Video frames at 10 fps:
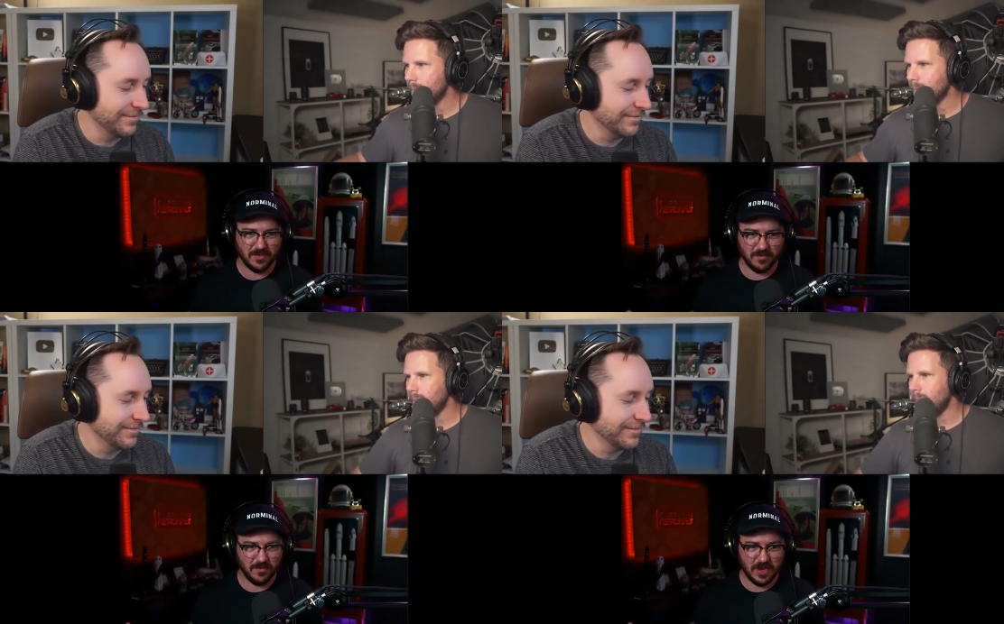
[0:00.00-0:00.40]

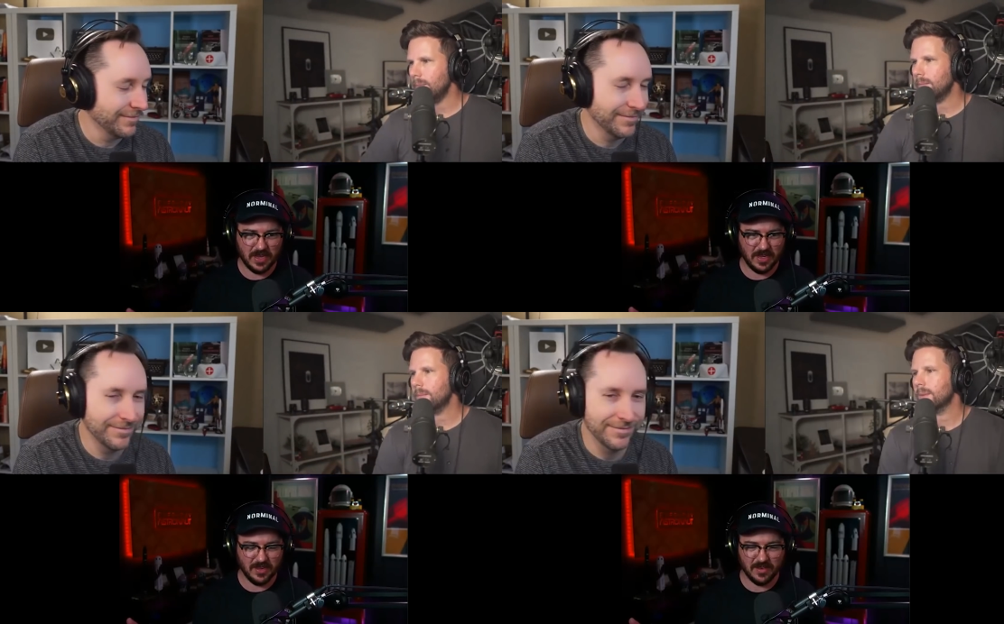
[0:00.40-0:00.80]

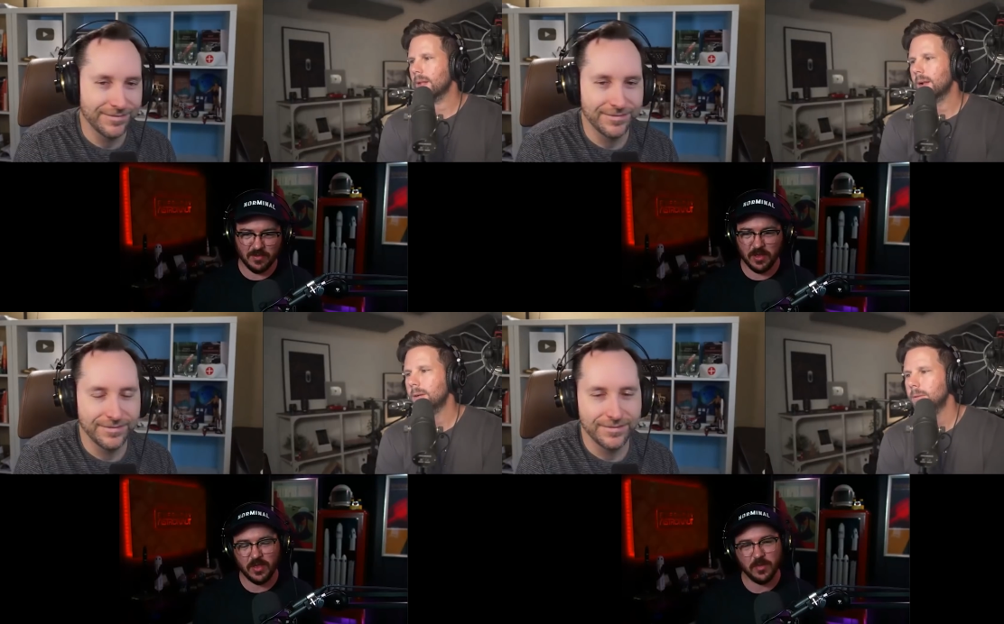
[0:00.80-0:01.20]
Speaker 1: making,
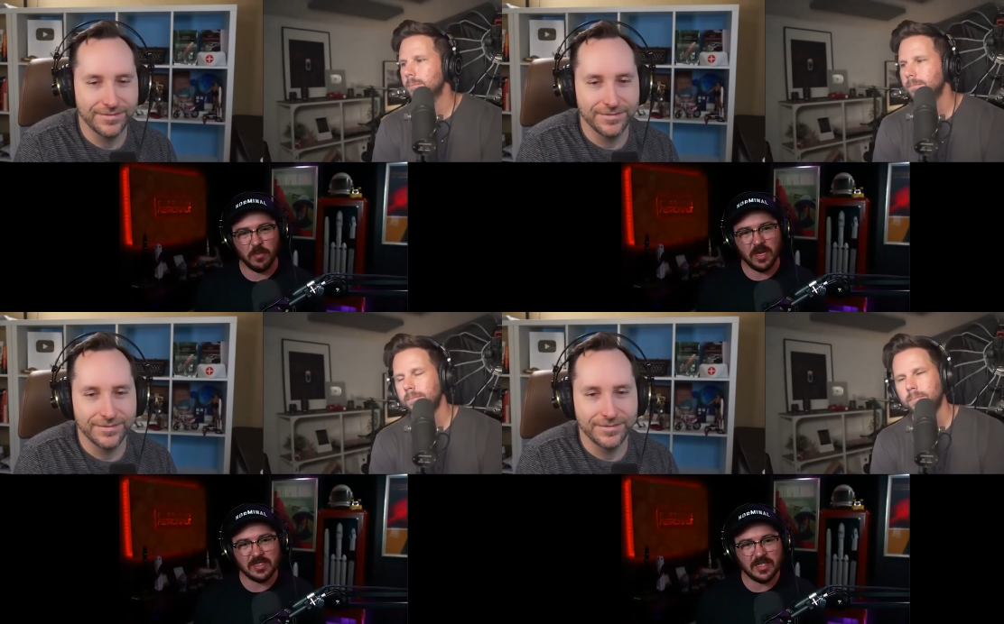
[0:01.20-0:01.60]

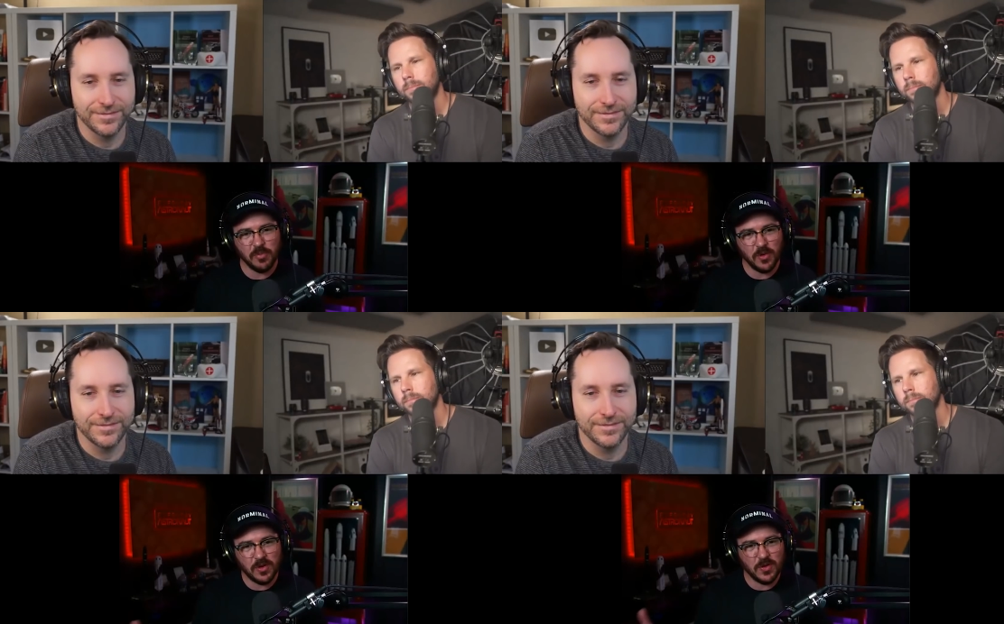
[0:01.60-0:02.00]
but at some
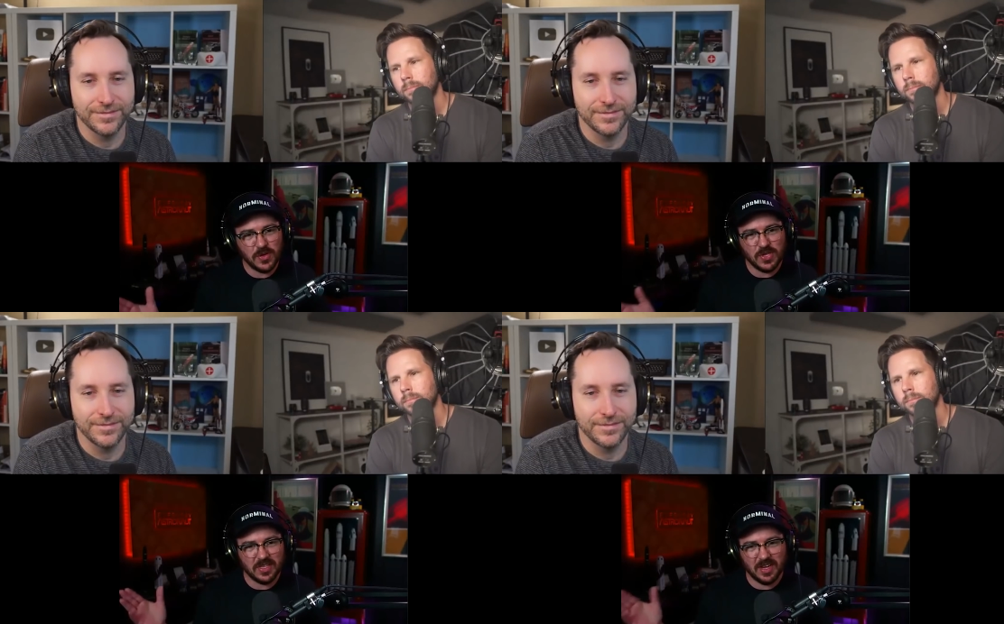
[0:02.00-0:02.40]
point you'd
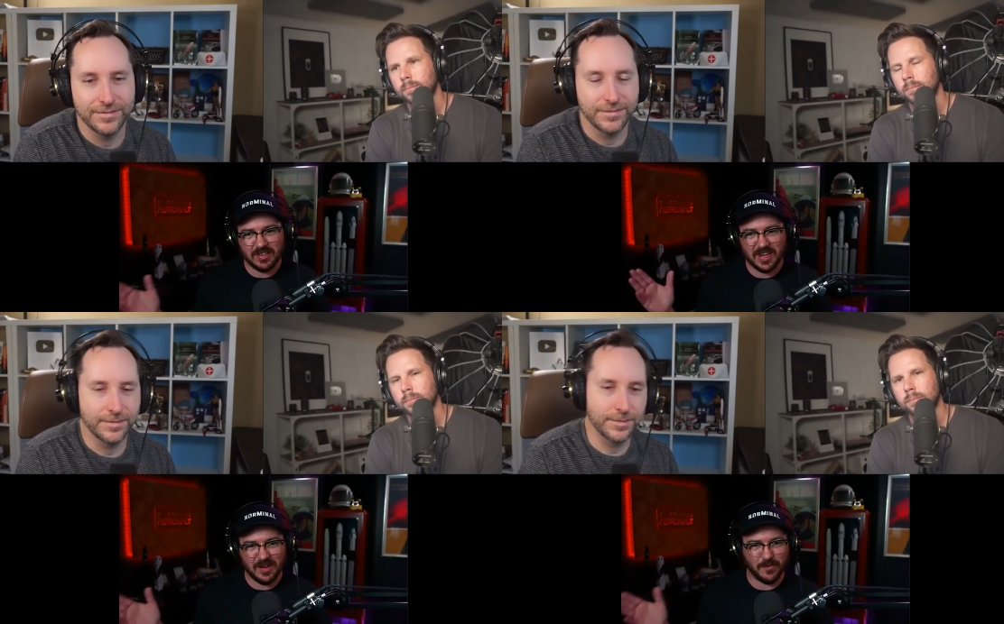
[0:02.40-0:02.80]
think they'd have to
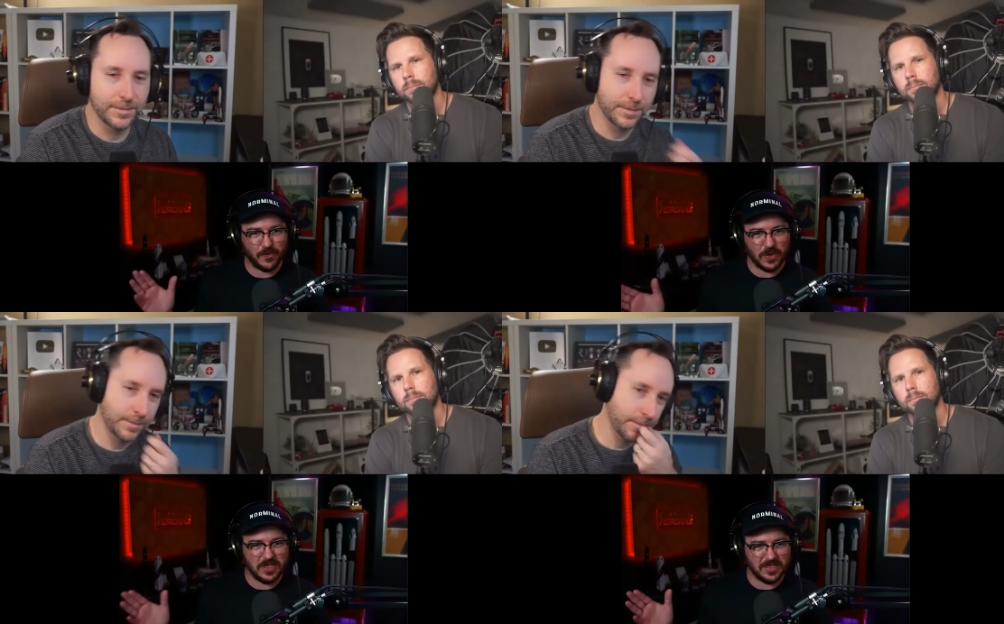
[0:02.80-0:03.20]
kind of
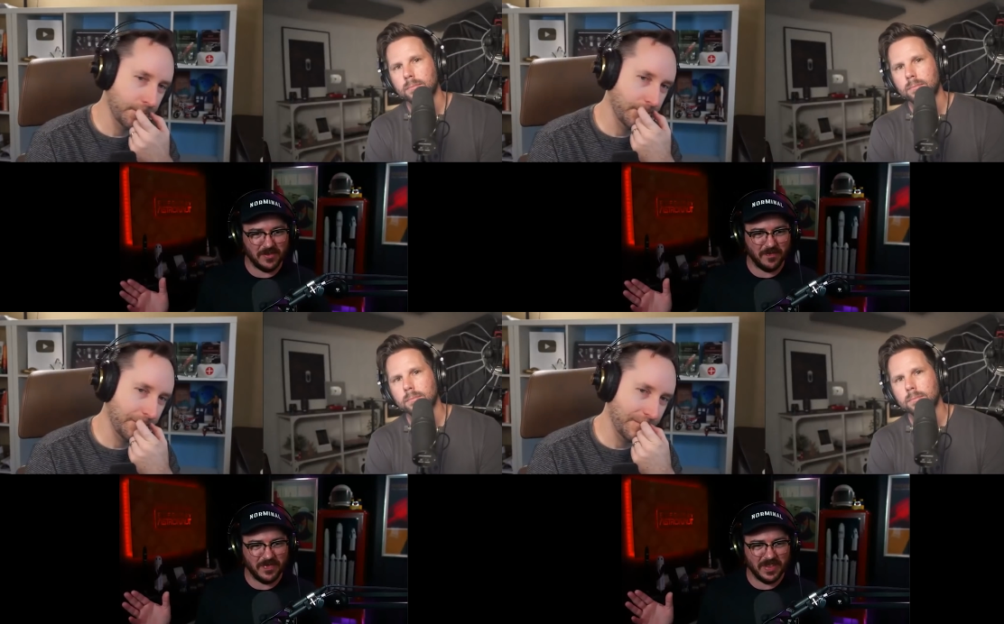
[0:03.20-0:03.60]
freeze them